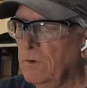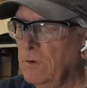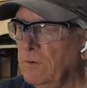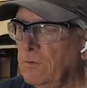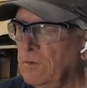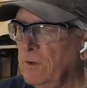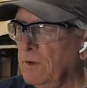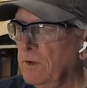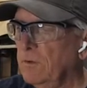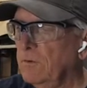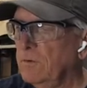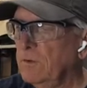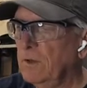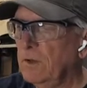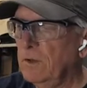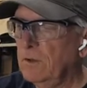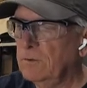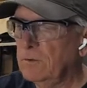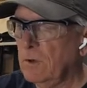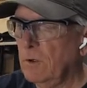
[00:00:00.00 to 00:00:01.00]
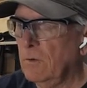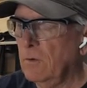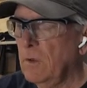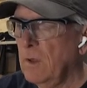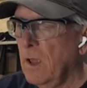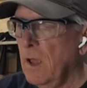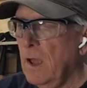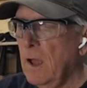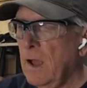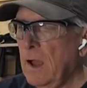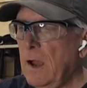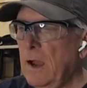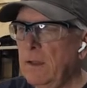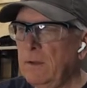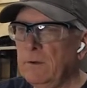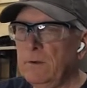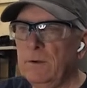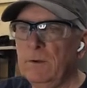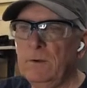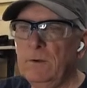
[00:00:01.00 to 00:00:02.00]
to your CNC. So
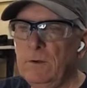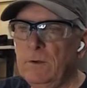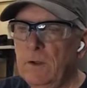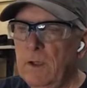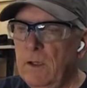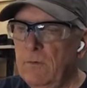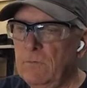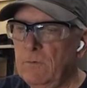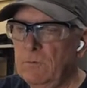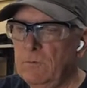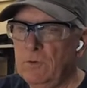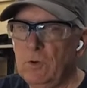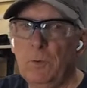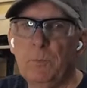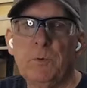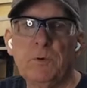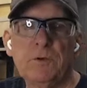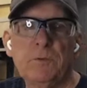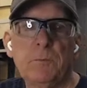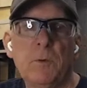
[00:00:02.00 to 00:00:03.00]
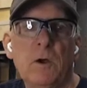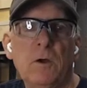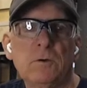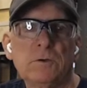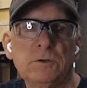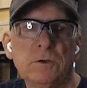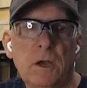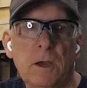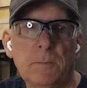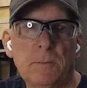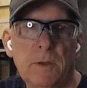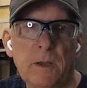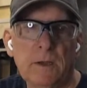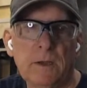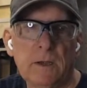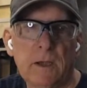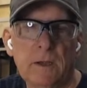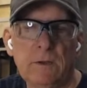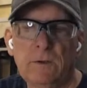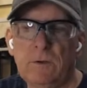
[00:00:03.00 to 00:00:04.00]
either you have a super small shop
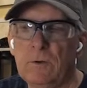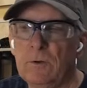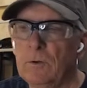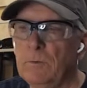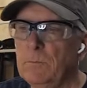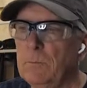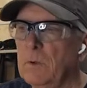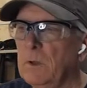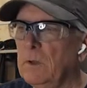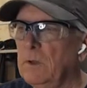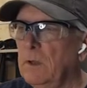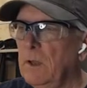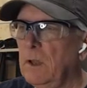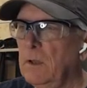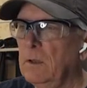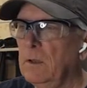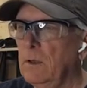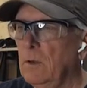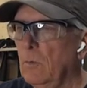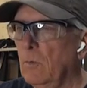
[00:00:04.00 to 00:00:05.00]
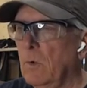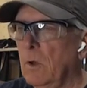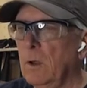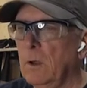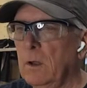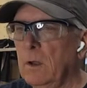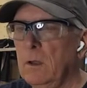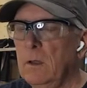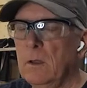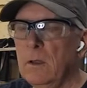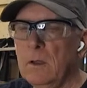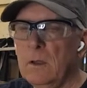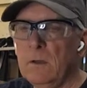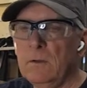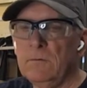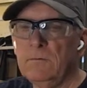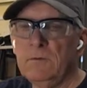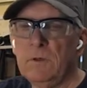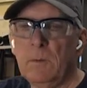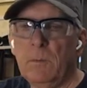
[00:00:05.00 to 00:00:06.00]
like I do, but yet you wanted
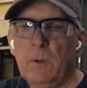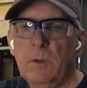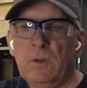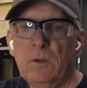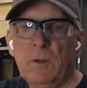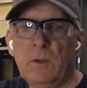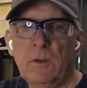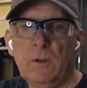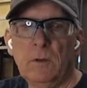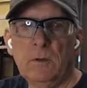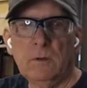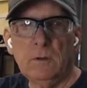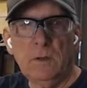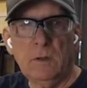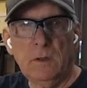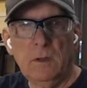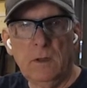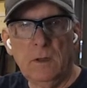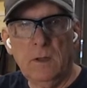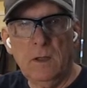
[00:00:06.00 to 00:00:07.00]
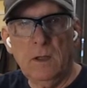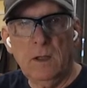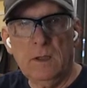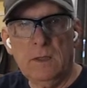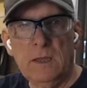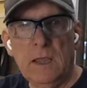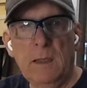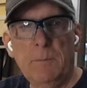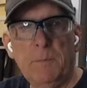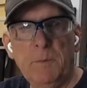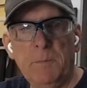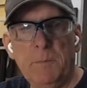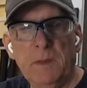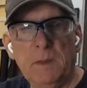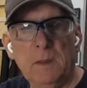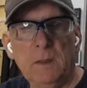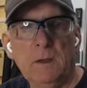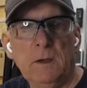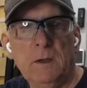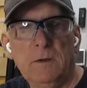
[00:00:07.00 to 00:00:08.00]
some of the
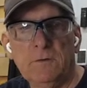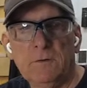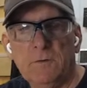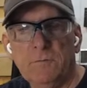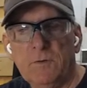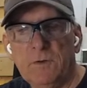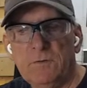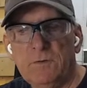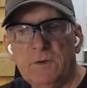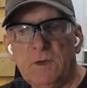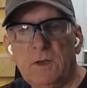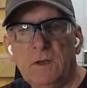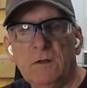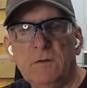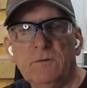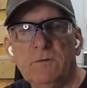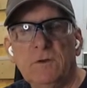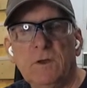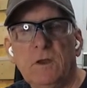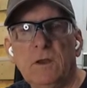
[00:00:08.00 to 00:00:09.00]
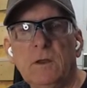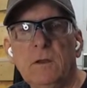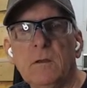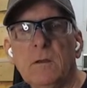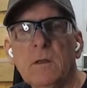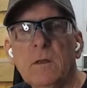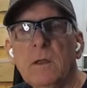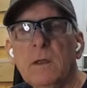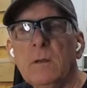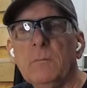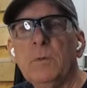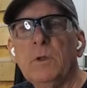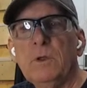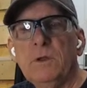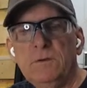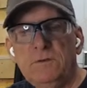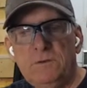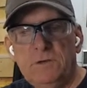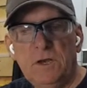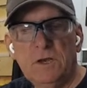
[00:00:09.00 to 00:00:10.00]
capabilities of a CNC, but
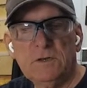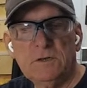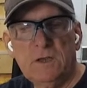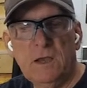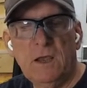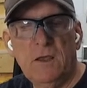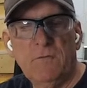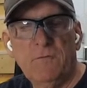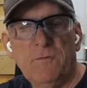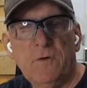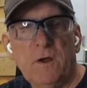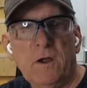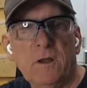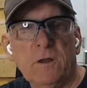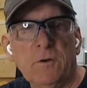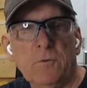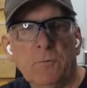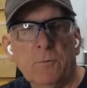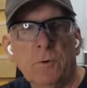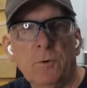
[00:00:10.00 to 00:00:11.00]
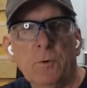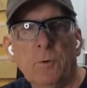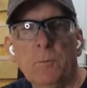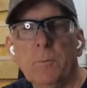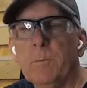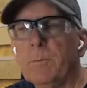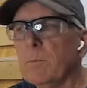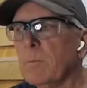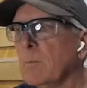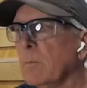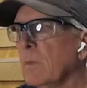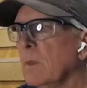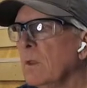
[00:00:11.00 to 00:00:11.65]
you just can't find the room,